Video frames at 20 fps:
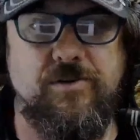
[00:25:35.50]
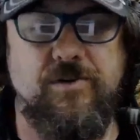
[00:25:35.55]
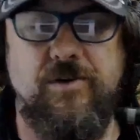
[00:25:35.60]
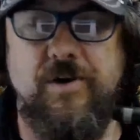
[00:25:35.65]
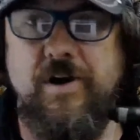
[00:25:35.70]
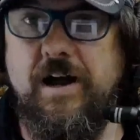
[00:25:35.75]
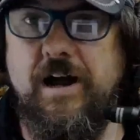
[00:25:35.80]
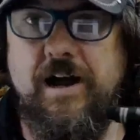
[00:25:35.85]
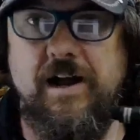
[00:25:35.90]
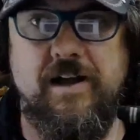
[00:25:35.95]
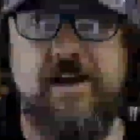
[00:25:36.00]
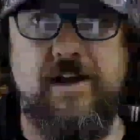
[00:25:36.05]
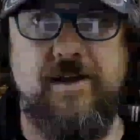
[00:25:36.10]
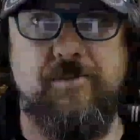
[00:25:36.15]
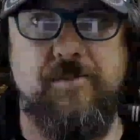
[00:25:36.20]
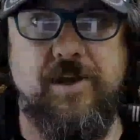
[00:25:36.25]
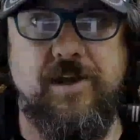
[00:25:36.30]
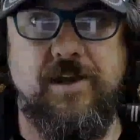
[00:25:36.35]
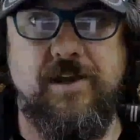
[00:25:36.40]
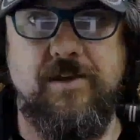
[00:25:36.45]
are going to
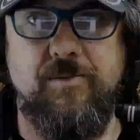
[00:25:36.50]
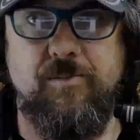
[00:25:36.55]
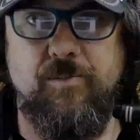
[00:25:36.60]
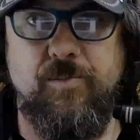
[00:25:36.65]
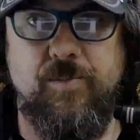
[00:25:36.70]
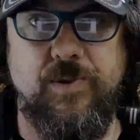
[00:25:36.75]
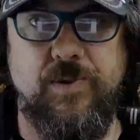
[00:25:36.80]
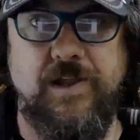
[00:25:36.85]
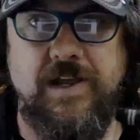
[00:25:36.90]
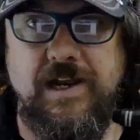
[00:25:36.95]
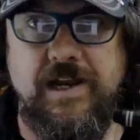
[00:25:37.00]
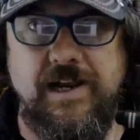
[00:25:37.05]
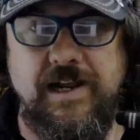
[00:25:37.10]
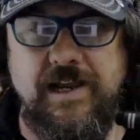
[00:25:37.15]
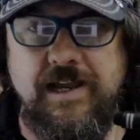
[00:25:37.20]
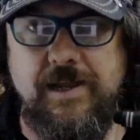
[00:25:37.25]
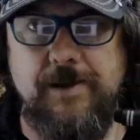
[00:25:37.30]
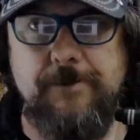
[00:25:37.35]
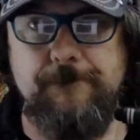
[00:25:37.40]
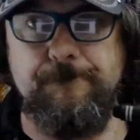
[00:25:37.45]
be
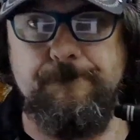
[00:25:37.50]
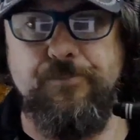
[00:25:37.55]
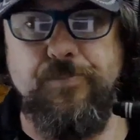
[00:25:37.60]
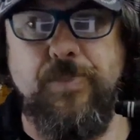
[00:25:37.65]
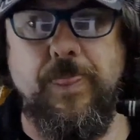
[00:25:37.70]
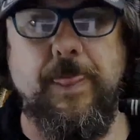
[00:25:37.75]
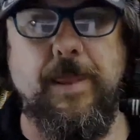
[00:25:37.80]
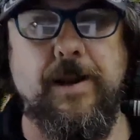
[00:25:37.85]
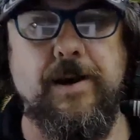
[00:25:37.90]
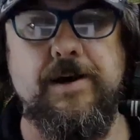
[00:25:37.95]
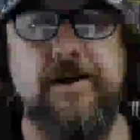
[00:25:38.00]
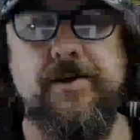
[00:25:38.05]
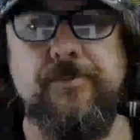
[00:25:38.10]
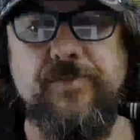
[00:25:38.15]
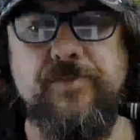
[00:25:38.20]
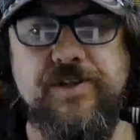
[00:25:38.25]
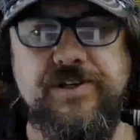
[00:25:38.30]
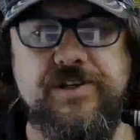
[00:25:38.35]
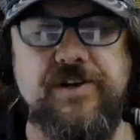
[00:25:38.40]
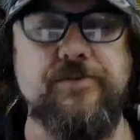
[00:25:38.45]
completely
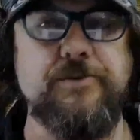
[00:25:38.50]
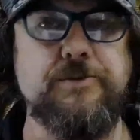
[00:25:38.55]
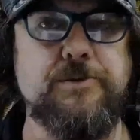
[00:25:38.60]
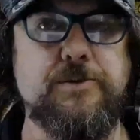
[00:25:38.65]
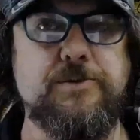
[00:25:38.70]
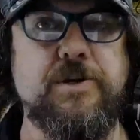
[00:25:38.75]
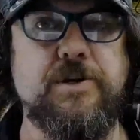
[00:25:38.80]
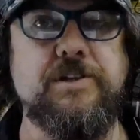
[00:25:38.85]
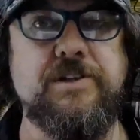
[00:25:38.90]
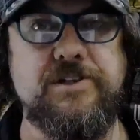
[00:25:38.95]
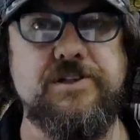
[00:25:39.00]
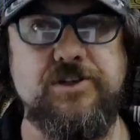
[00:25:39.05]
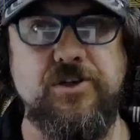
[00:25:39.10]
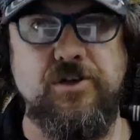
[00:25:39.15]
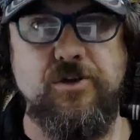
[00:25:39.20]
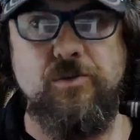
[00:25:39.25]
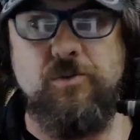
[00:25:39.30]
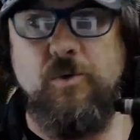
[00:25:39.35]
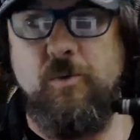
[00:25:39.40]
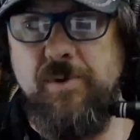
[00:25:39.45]
the difference between the
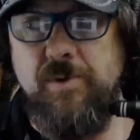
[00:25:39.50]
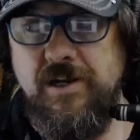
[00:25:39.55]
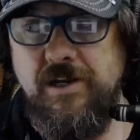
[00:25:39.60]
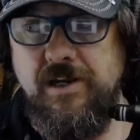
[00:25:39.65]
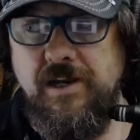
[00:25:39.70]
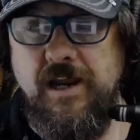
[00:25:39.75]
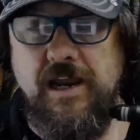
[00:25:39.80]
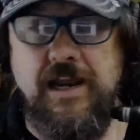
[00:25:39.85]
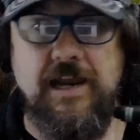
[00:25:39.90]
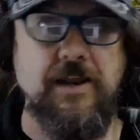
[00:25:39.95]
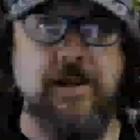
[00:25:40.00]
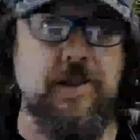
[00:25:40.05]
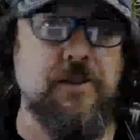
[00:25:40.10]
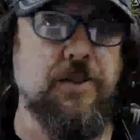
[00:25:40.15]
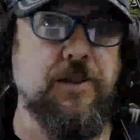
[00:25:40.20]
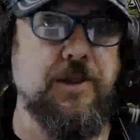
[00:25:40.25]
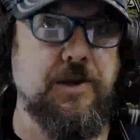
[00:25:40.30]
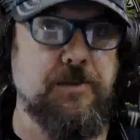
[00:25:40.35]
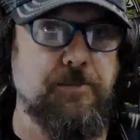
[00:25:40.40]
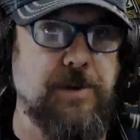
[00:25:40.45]
two will be in
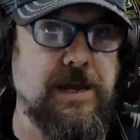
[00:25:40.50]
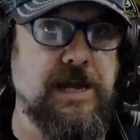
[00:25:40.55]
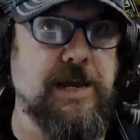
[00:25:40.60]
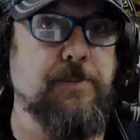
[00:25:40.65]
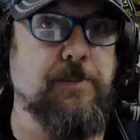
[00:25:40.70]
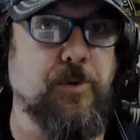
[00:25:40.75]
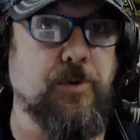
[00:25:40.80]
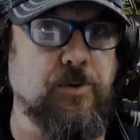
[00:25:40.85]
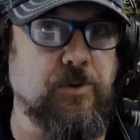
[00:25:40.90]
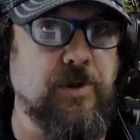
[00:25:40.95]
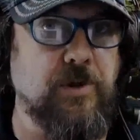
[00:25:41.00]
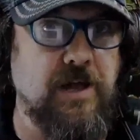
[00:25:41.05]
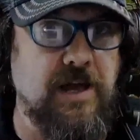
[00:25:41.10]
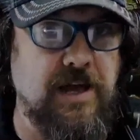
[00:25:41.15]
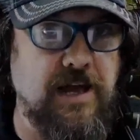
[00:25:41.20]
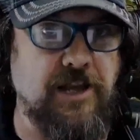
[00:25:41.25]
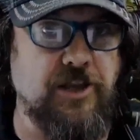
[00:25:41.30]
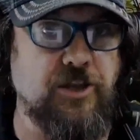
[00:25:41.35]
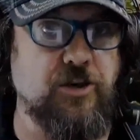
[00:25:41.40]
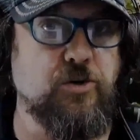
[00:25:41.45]
the people
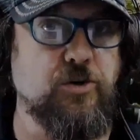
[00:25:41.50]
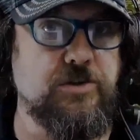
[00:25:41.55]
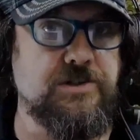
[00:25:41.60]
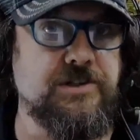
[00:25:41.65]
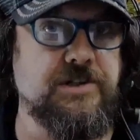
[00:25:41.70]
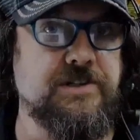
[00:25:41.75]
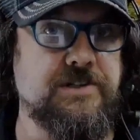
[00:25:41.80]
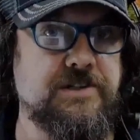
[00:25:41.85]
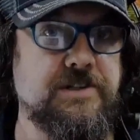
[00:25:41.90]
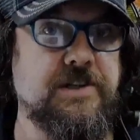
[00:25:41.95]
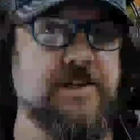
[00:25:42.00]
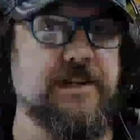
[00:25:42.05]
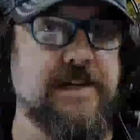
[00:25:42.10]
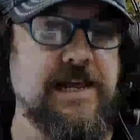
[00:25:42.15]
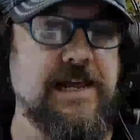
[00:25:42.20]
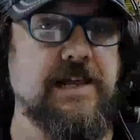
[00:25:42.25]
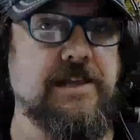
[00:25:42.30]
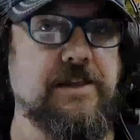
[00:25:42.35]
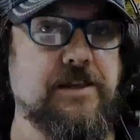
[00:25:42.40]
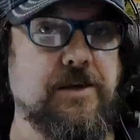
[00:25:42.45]
and uses that
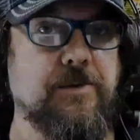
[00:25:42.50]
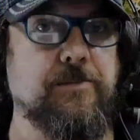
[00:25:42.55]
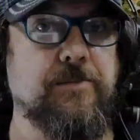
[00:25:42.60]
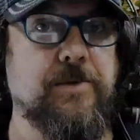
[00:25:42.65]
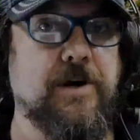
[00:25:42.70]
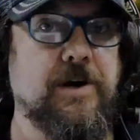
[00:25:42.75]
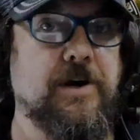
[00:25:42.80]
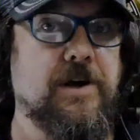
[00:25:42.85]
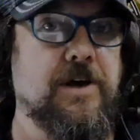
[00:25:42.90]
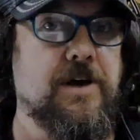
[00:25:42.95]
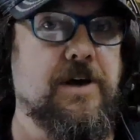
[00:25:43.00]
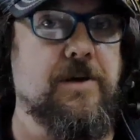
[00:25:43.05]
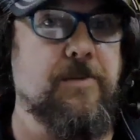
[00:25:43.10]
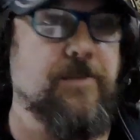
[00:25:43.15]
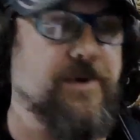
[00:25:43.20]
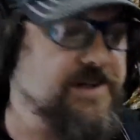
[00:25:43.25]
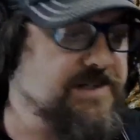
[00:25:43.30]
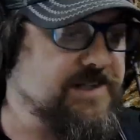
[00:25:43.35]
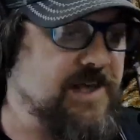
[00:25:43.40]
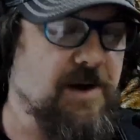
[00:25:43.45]
need them
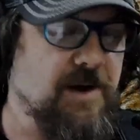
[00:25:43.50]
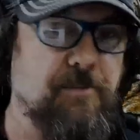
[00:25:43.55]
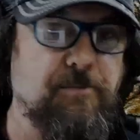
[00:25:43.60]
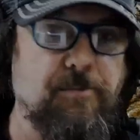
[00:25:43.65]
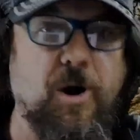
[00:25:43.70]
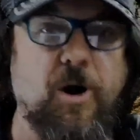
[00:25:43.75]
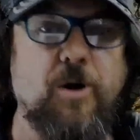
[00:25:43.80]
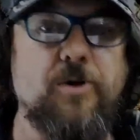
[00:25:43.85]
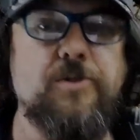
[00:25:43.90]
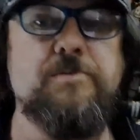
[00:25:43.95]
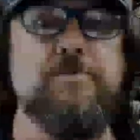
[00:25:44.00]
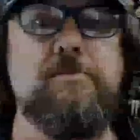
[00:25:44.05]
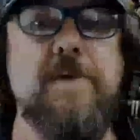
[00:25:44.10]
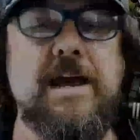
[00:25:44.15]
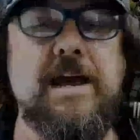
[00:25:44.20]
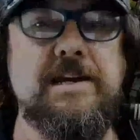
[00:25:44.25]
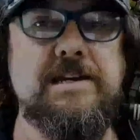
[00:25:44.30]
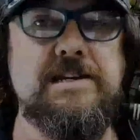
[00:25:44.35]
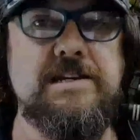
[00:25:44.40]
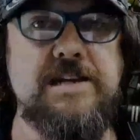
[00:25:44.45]
because they are both
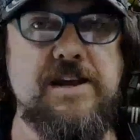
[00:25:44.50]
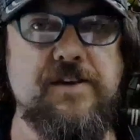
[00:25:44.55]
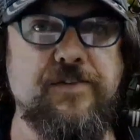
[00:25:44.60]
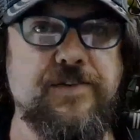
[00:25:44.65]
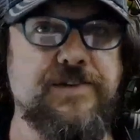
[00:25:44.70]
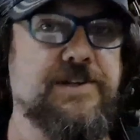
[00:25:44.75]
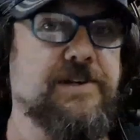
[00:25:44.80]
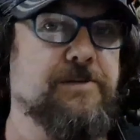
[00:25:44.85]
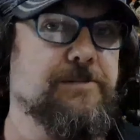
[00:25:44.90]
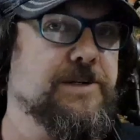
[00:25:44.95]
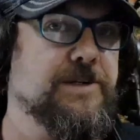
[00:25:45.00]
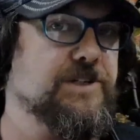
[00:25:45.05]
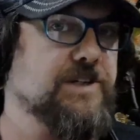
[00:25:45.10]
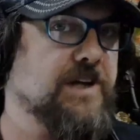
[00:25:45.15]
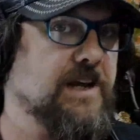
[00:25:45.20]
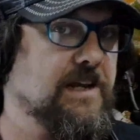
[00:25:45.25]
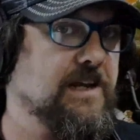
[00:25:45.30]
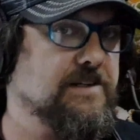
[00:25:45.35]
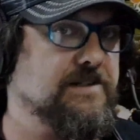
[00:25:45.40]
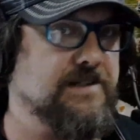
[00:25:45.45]
magnificent
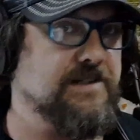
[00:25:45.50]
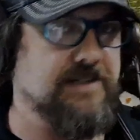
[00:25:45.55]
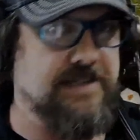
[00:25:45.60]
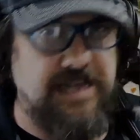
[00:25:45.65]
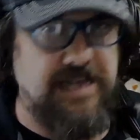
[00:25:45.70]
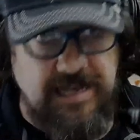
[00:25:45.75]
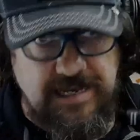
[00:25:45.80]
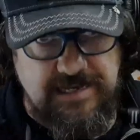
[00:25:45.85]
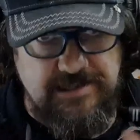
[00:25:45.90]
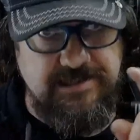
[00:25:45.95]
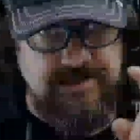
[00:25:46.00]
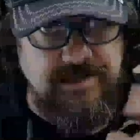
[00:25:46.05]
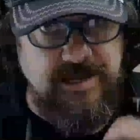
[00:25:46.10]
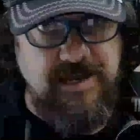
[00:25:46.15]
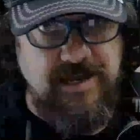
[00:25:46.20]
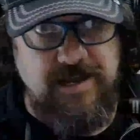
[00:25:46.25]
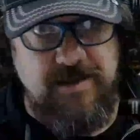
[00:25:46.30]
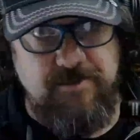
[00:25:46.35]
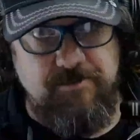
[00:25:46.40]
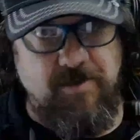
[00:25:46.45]
machines. There's
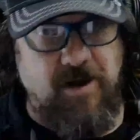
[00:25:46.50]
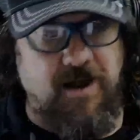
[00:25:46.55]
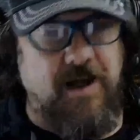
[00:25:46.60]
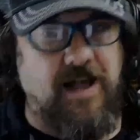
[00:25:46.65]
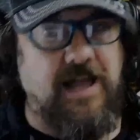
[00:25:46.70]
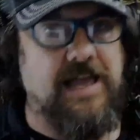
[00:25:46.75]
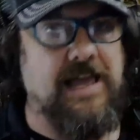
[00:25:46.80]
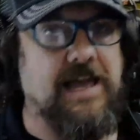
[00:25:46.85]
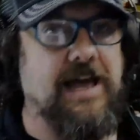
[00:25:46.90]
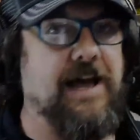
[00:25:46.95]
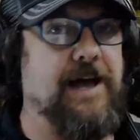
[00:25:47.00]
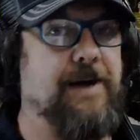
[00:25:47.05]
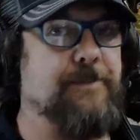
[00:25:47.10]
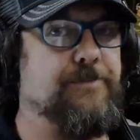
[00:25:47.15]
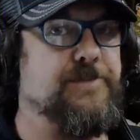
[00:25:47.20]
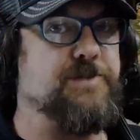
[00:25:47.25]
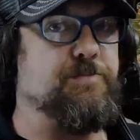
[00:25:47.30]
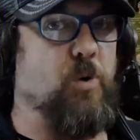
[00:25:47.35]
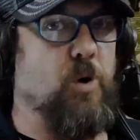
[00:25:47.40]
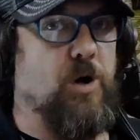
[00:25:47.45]
my um,
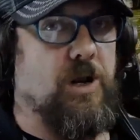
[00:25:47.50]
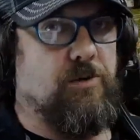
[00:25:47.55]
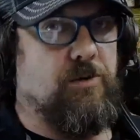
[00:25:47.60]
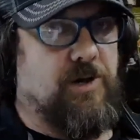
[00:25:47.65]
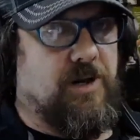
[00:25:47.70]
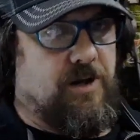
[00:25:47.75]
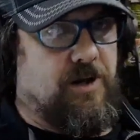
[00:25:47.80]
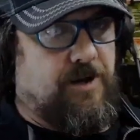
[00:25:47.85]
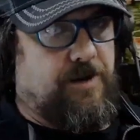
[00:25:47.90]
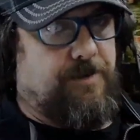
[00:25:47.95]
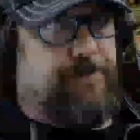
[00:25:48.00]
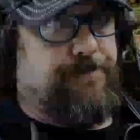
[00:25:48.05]
spoiler alert.